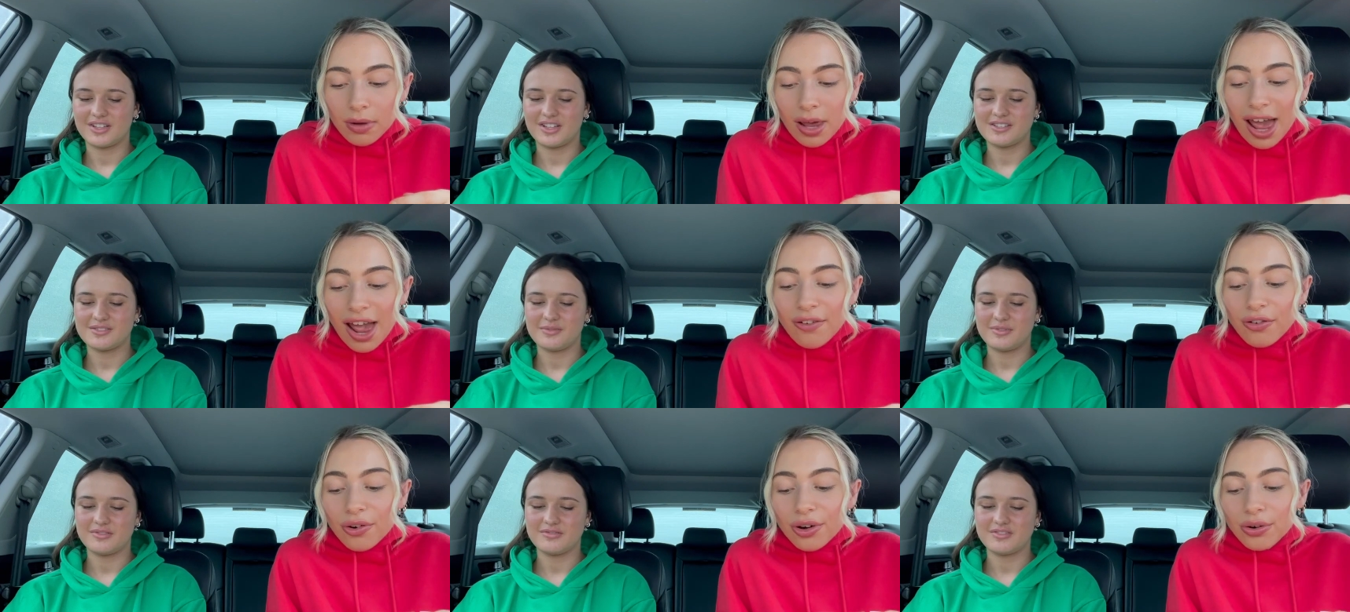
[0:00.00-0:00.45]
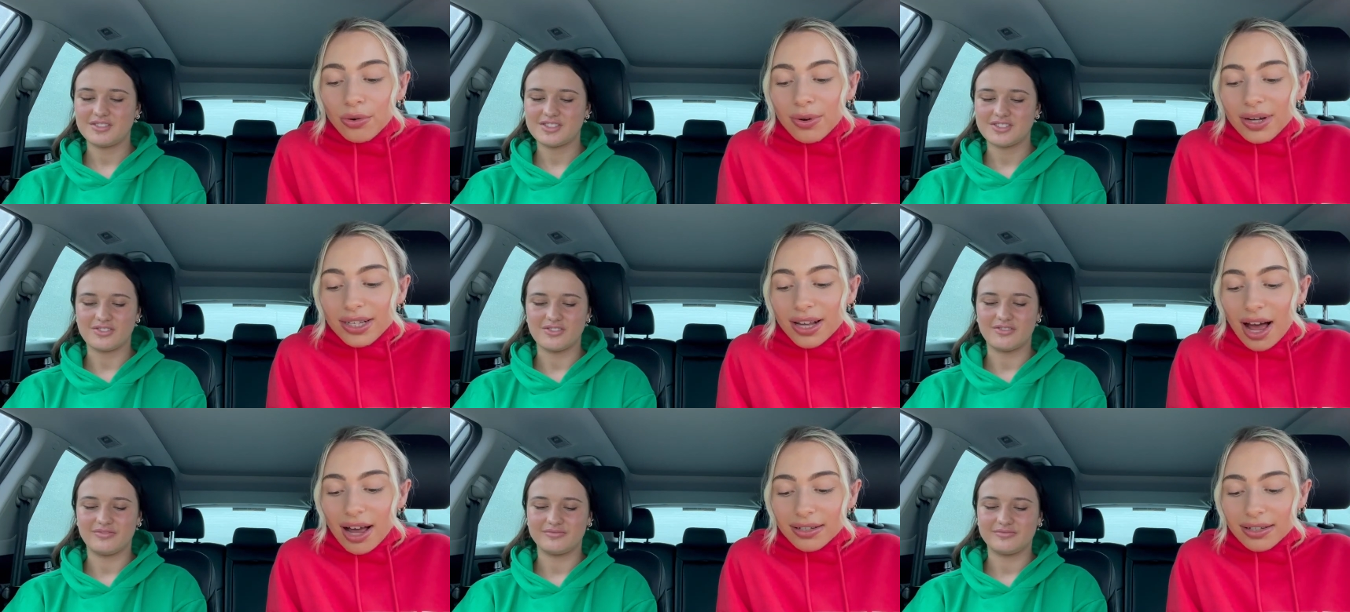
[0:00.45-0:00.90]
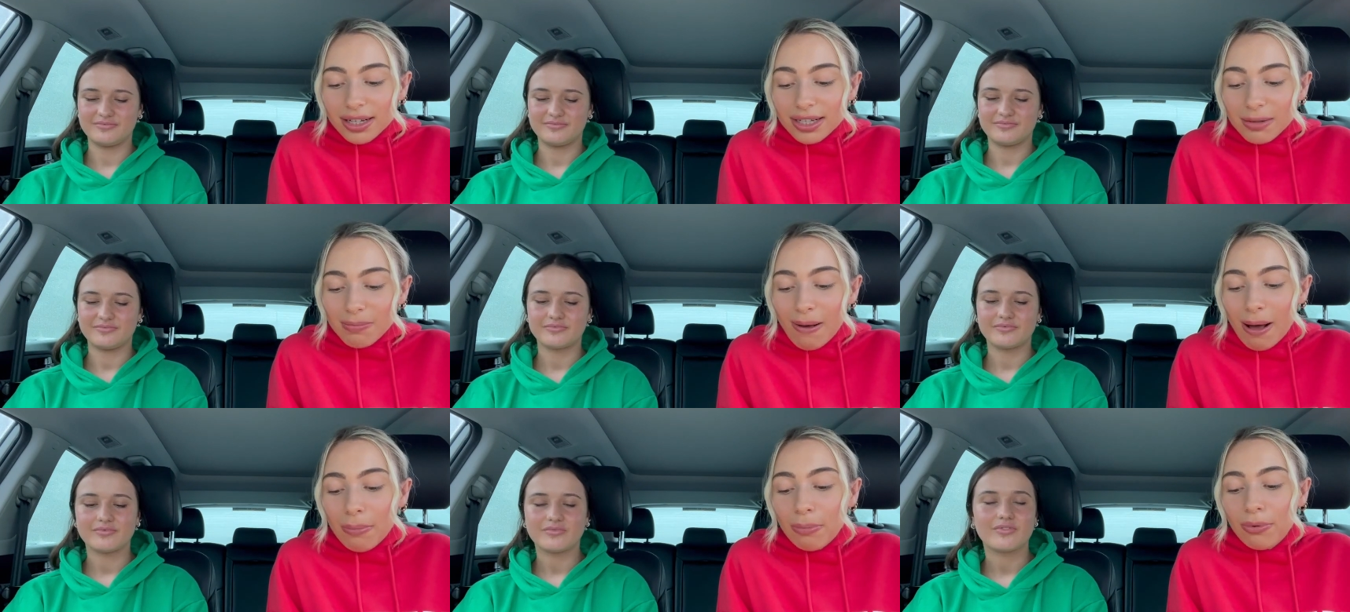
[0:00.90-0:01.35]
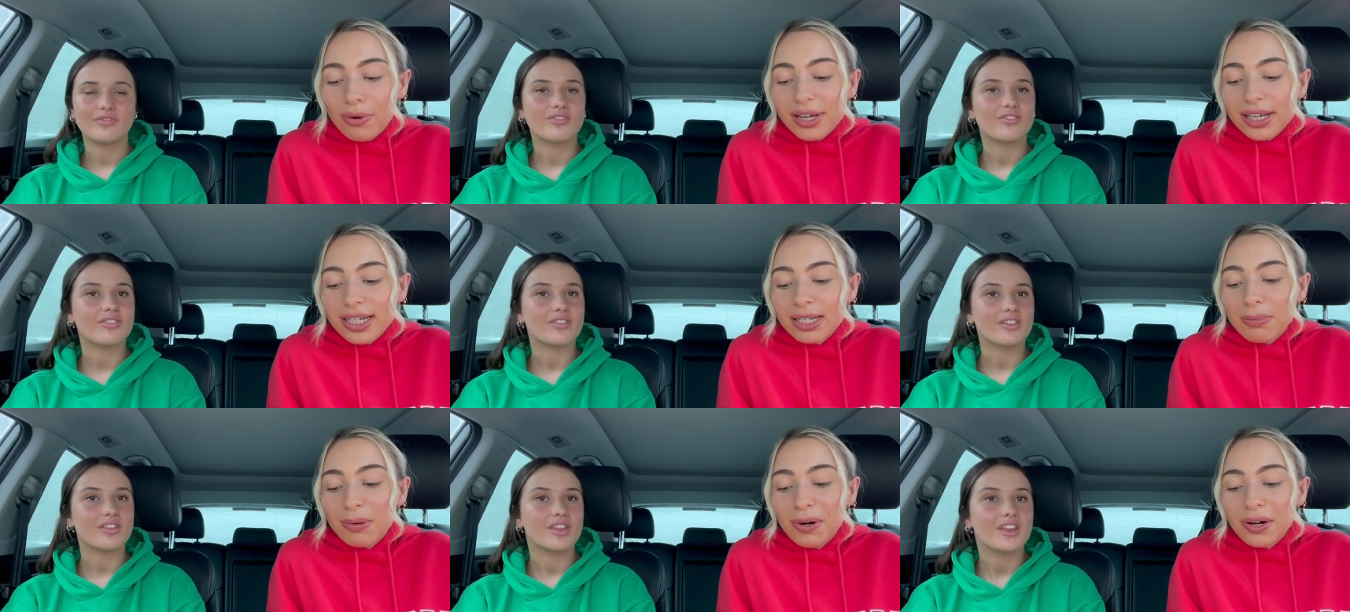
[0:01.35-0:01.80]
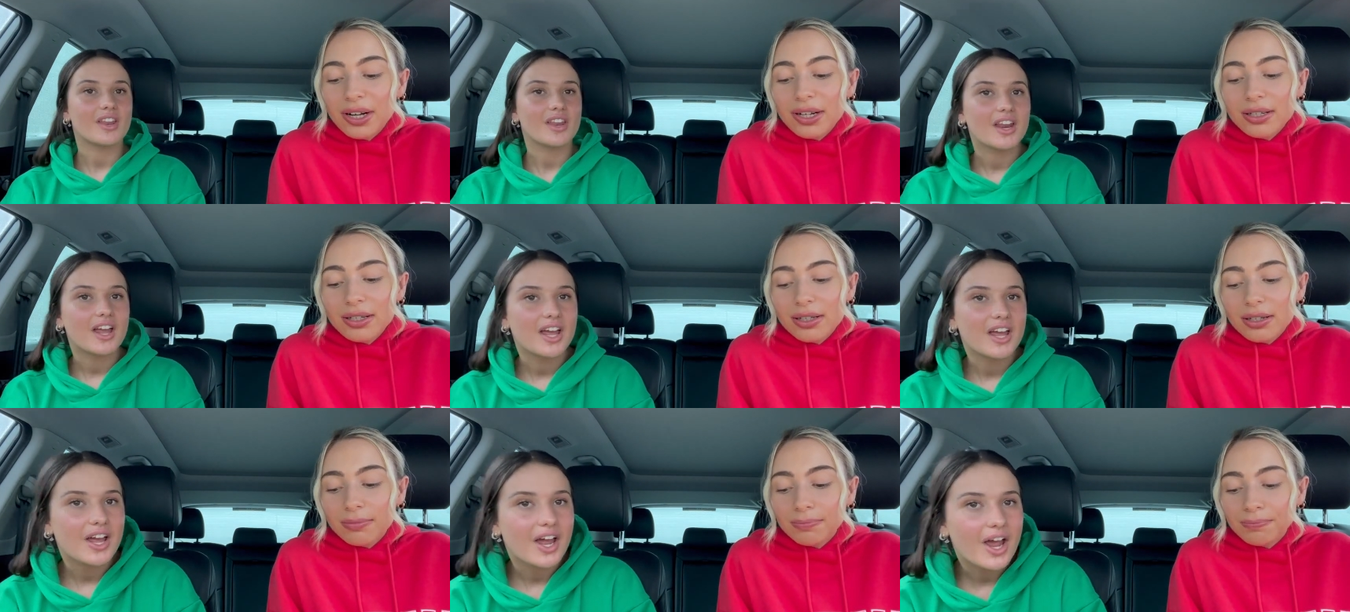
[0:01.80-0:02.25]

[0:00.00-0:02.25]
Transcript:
Speaker 1: Everyone always asks us about boy experience.